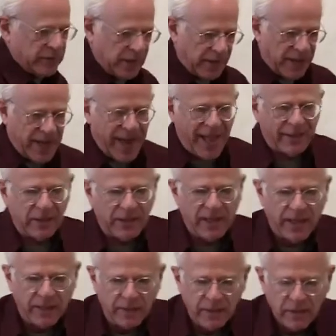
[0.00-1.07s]
and then they
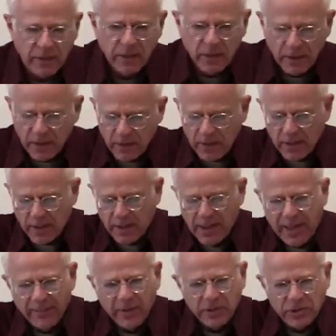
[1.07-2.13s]
allocate
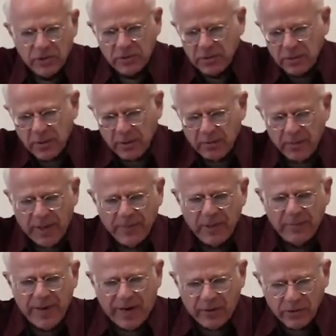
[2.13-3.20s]
how many
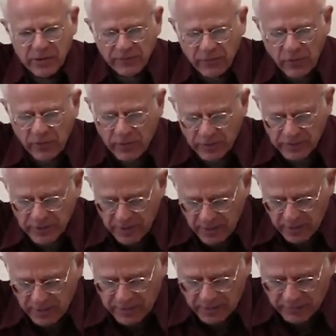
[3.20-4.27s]
barrels of oil
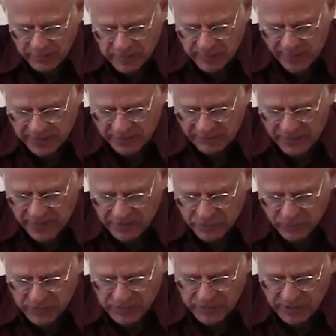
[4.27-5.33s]
the respective
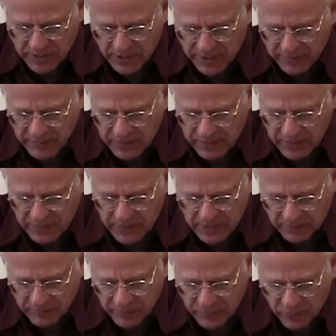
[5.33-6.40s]
countries
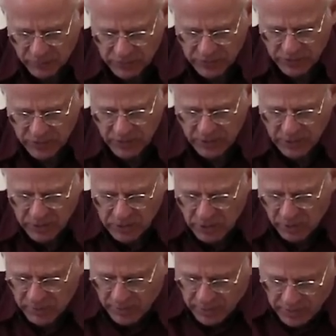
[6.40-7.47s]
can produce.
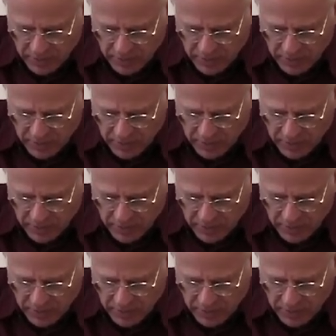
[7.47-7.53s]
So